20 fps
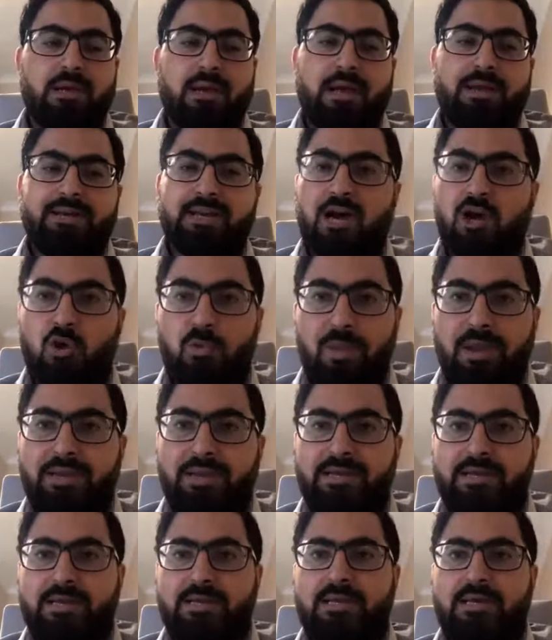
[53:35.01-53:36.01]

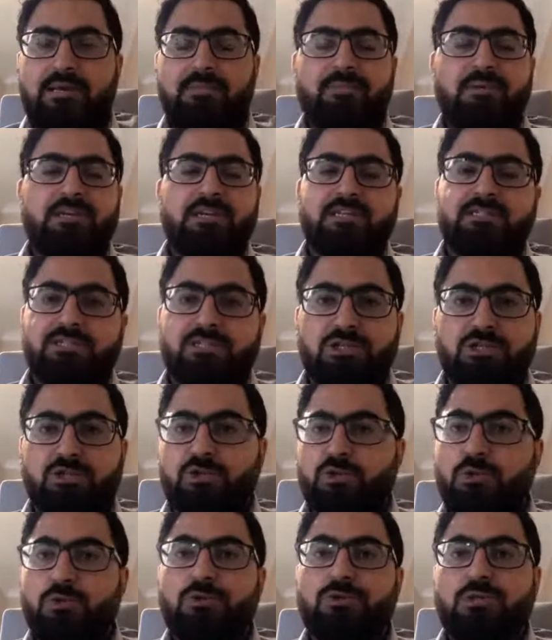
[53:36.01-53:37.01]
undocumented. I'll be
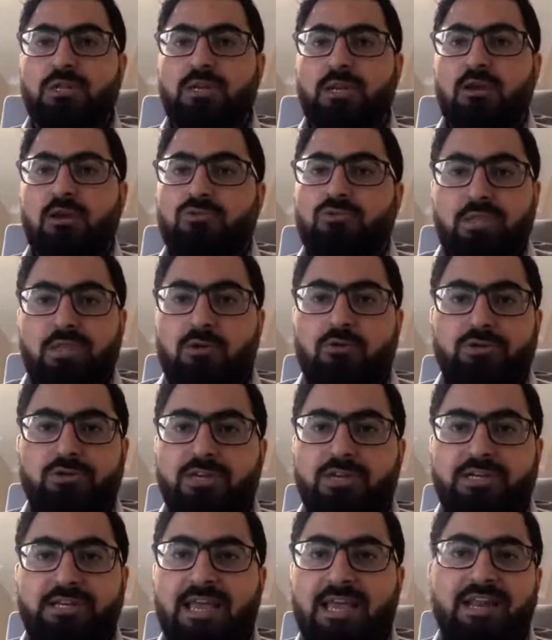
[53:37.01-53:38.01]
destitute, and they could
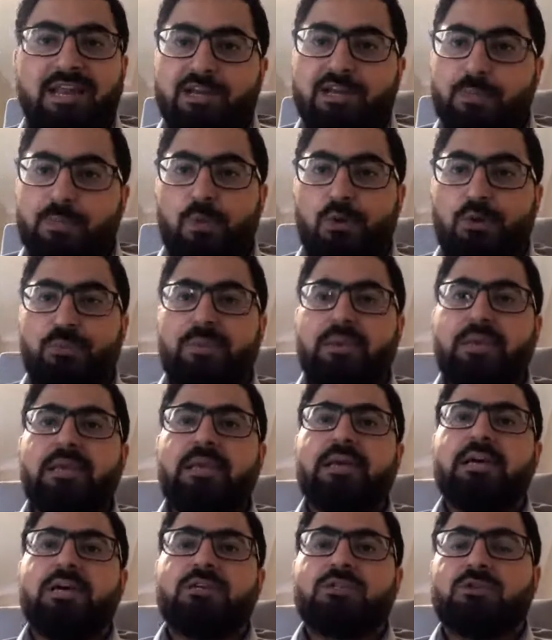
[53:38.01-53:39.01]
detain and deport me.
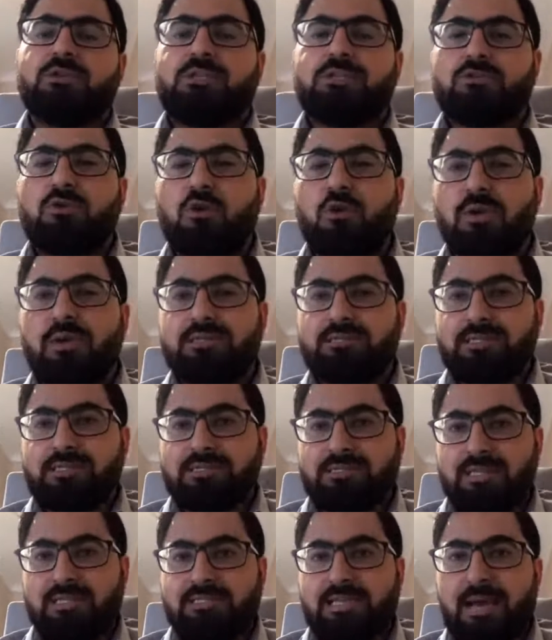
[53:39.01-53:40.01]
So there's always
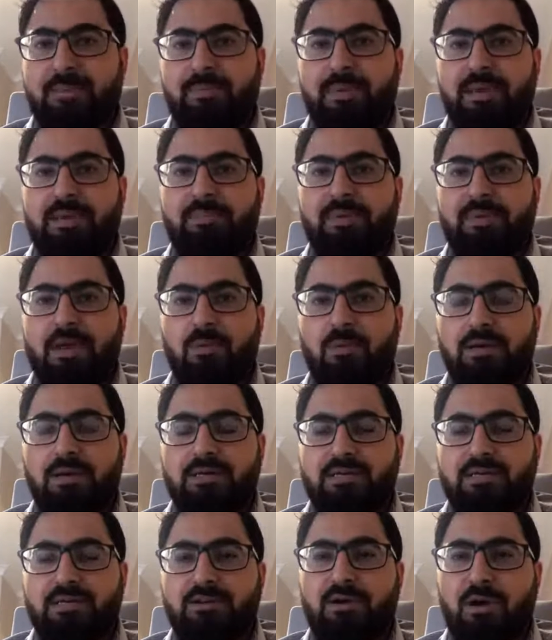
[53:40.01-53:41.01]
these things happening. But I
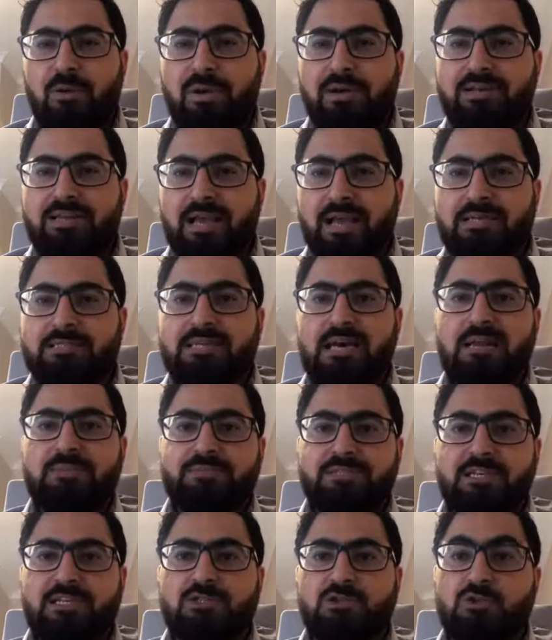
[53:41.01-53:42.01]
want young
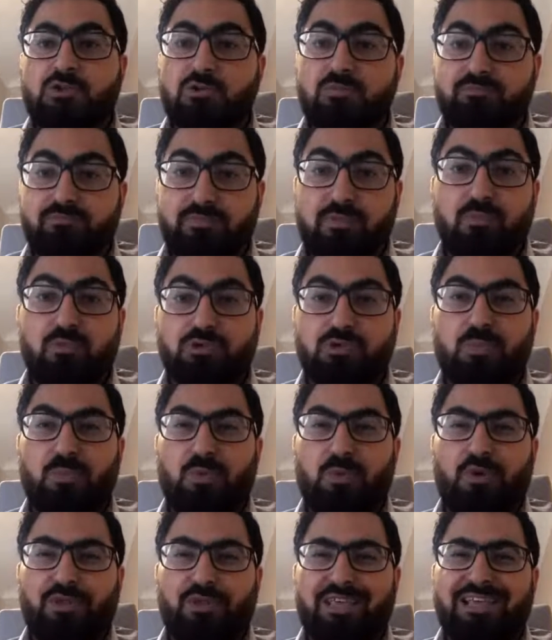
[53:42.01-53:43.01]
asylum seekers to. The most
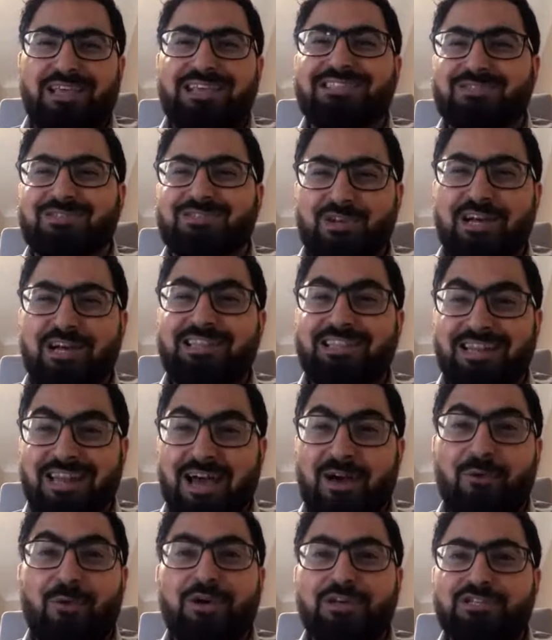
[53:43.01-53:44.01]
important thing is to learn the
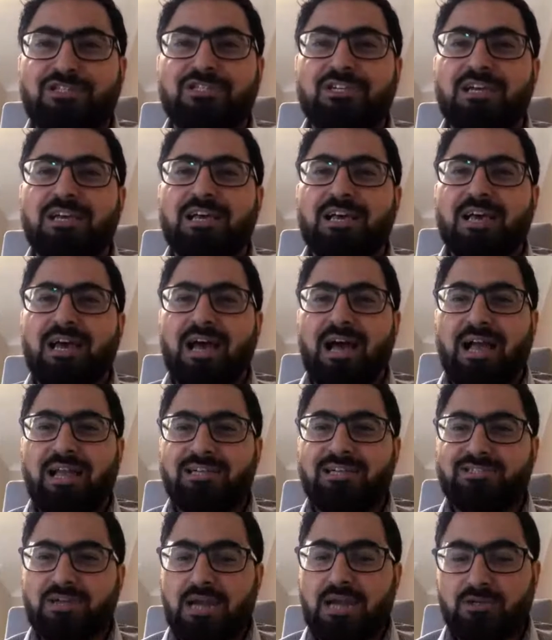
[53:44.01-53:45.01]
language
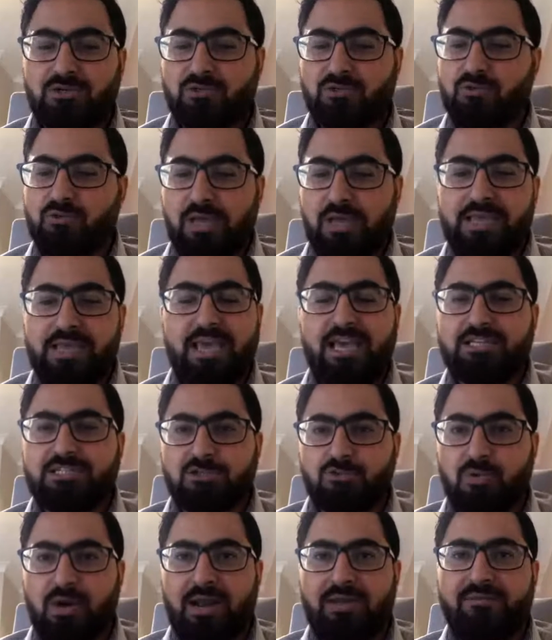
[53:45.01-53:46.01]
and trying to
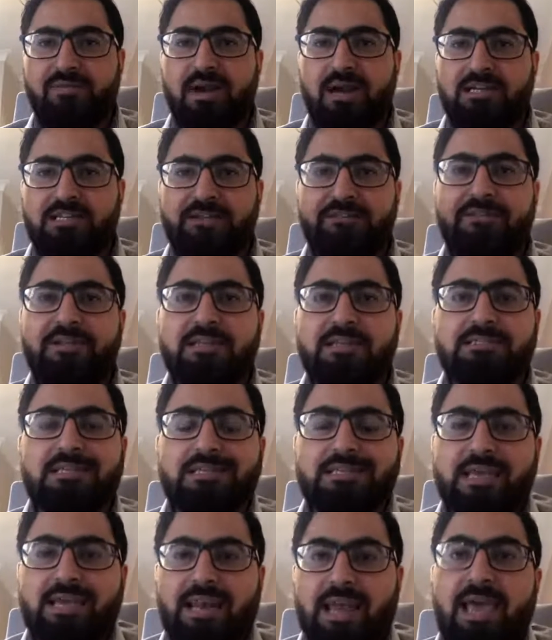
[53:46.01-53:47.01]
engage in whatever activities
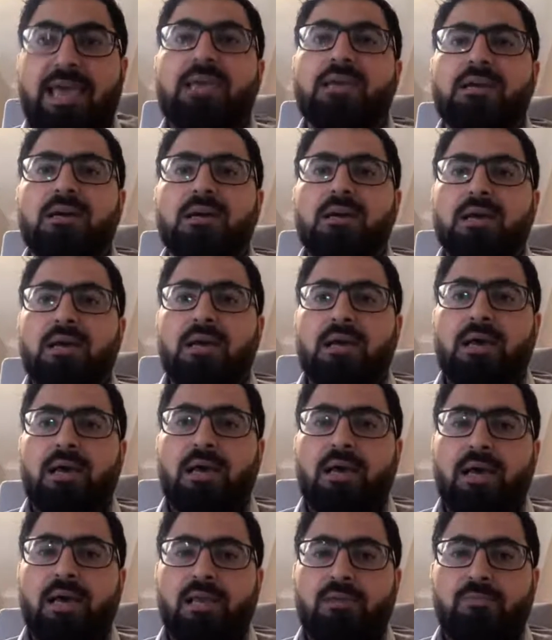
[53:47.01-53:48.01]
that they like.
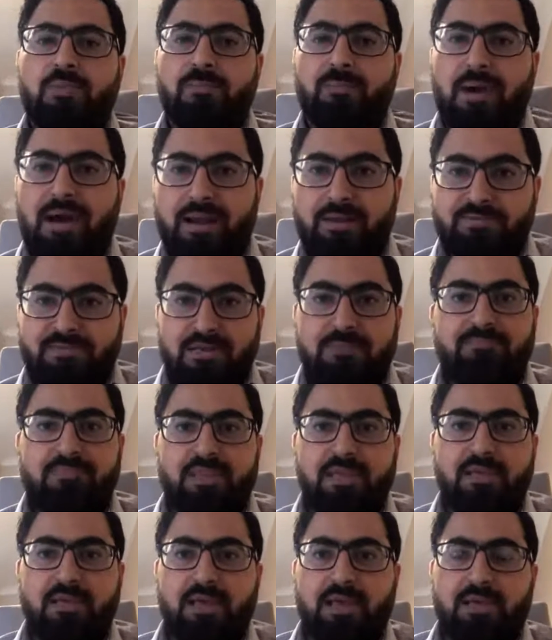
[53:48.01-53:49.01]
And be part of
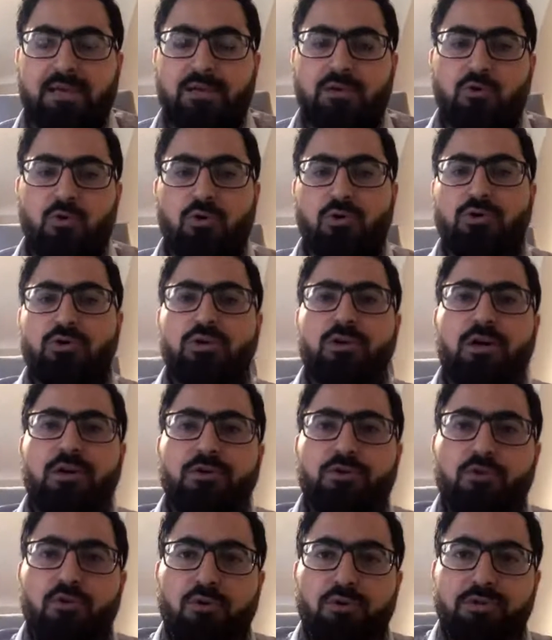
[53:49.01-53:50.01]
something, and
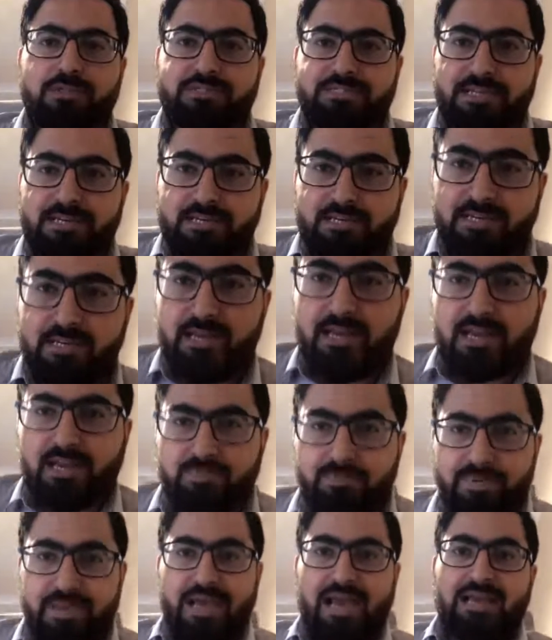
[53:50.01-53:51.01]
don't sit
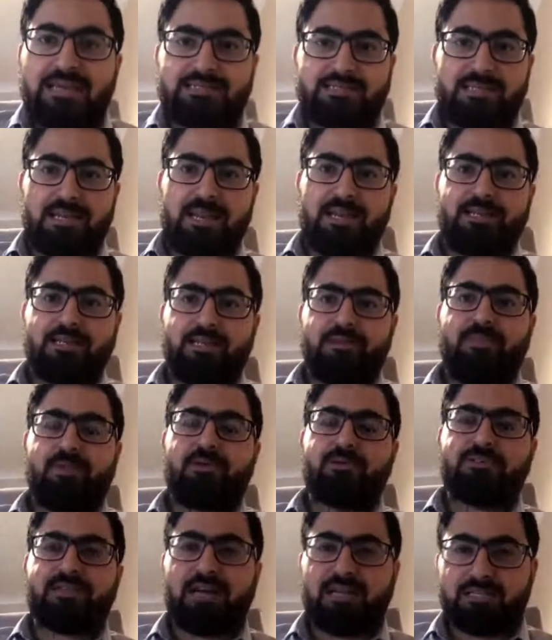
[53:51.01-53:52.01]
and be isolated,
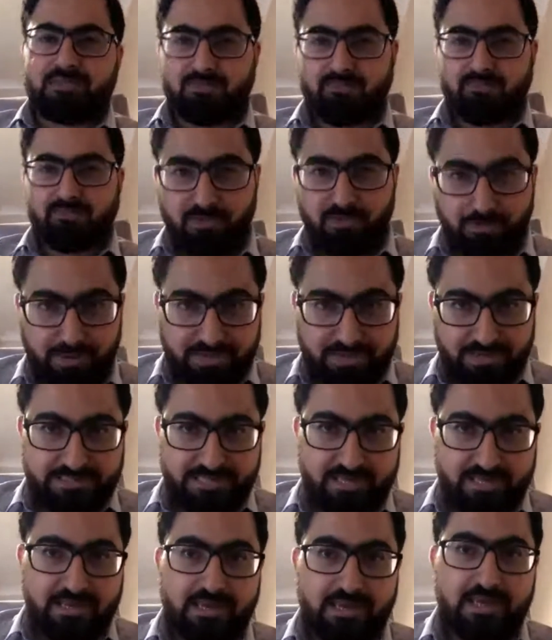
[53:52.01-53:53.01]
because that is
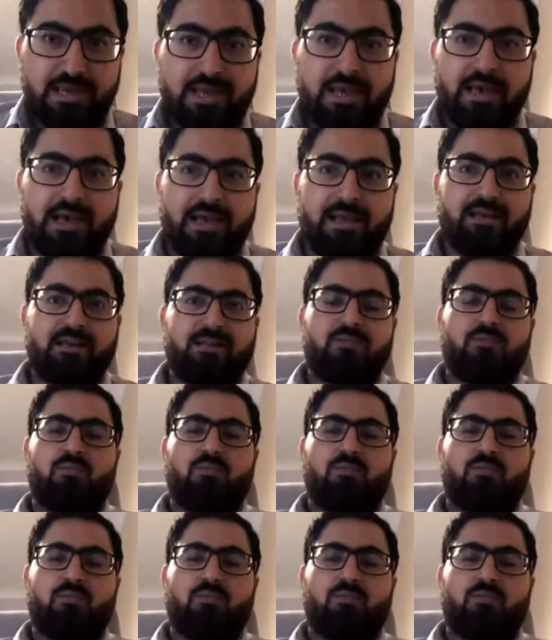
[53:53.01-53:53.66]
depressing. And